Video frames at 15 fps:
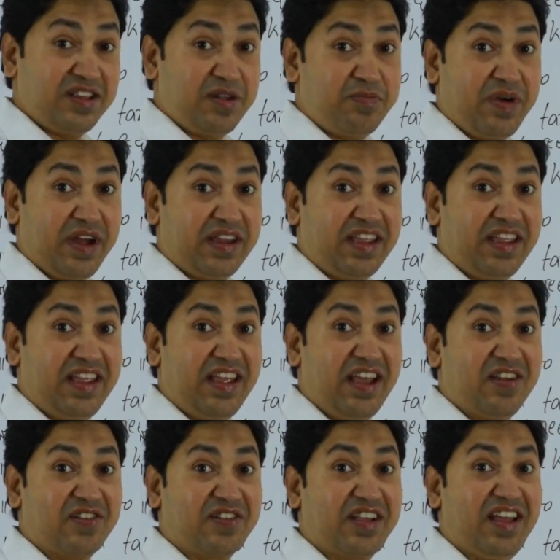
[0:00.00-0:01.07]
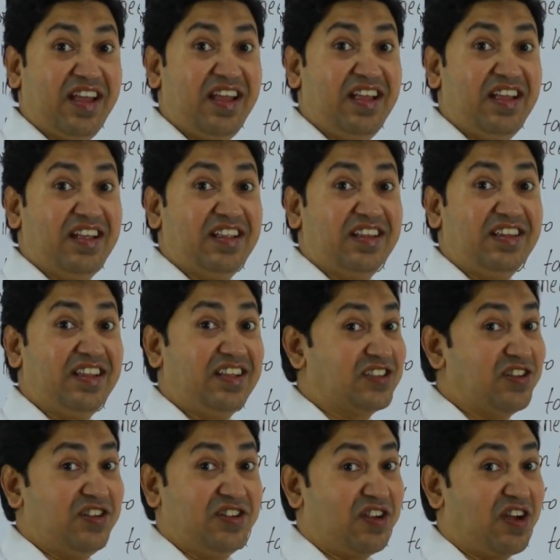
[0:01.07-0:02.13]
the money here, okay?
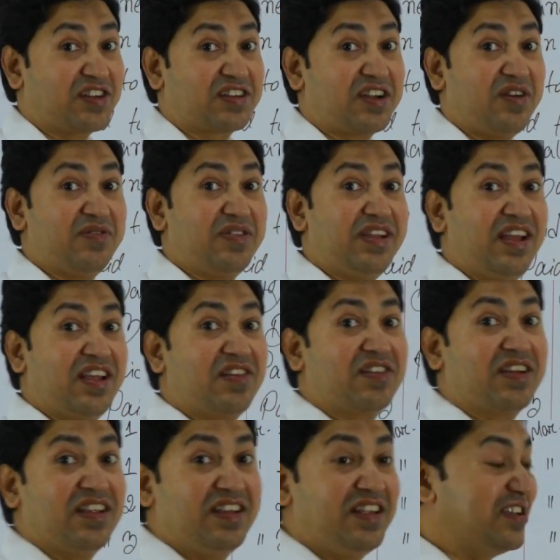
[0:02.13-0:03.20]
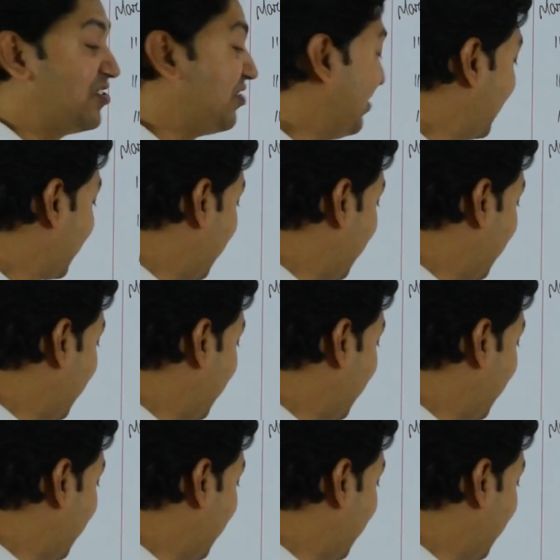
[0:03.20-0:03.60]
This will not come here, okay? This will